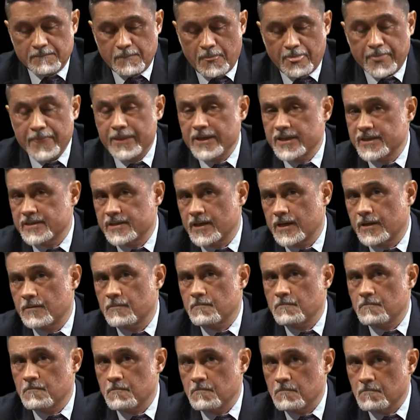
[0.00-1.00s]
These are
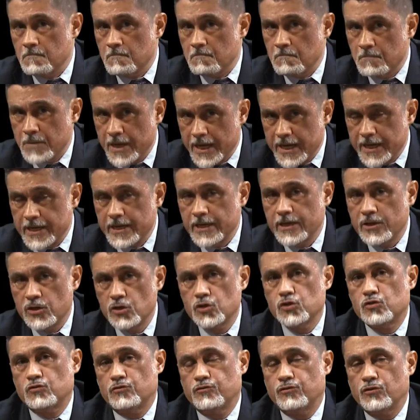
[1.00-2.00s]
very
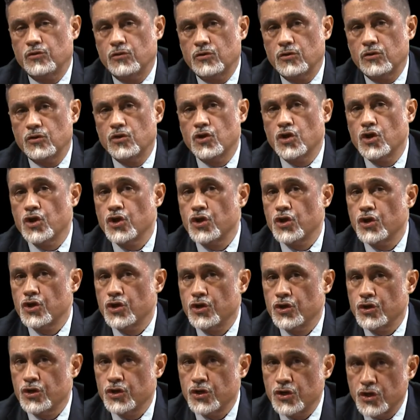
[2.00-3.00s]
useful,
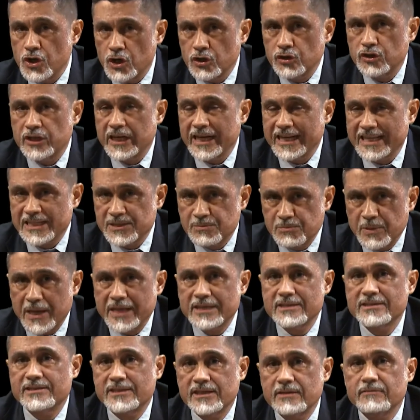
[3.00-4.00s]
not
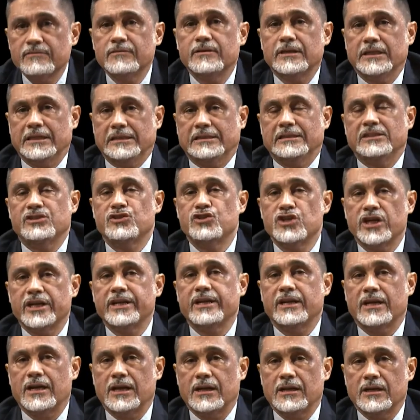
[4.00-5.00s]
expensive in
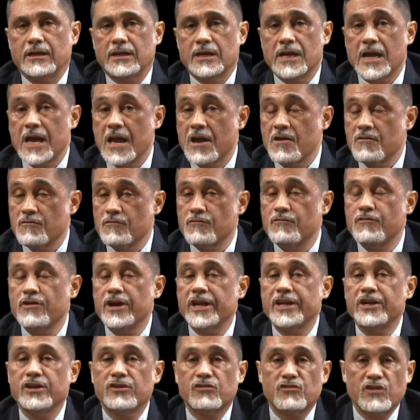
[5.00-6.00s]
general,
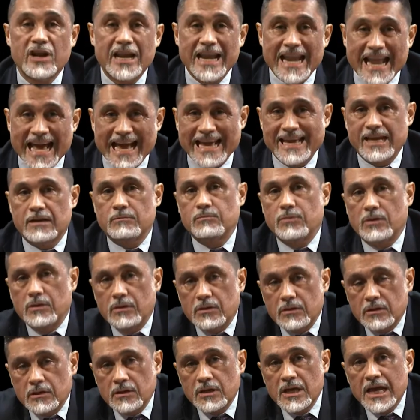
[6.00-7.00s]
very reliable,
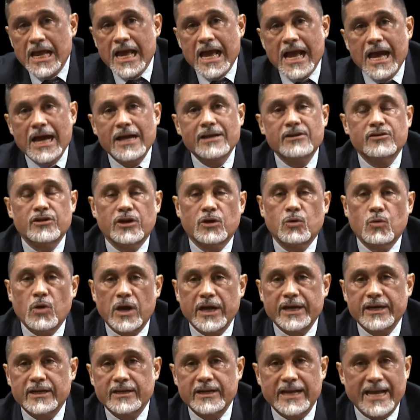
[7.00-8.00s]
and
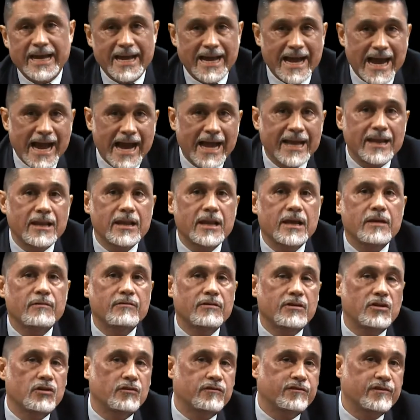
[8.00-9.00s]
require a high
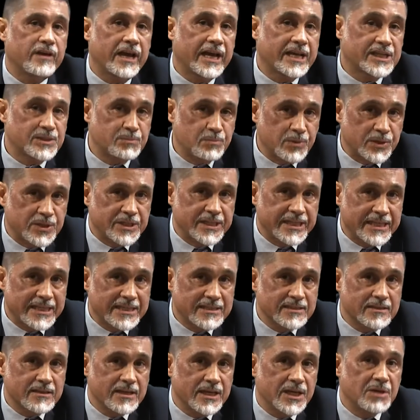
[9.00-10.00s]
level of
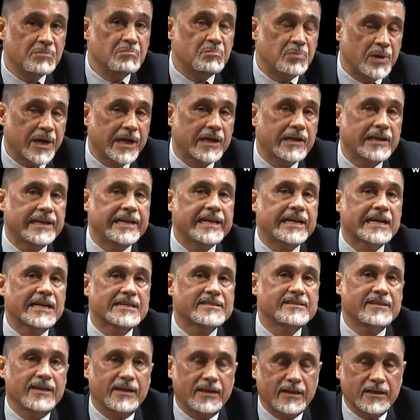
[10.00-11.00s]
expertise in preclinical
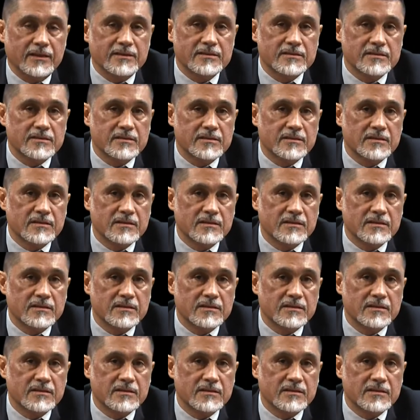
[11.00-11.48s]
settings.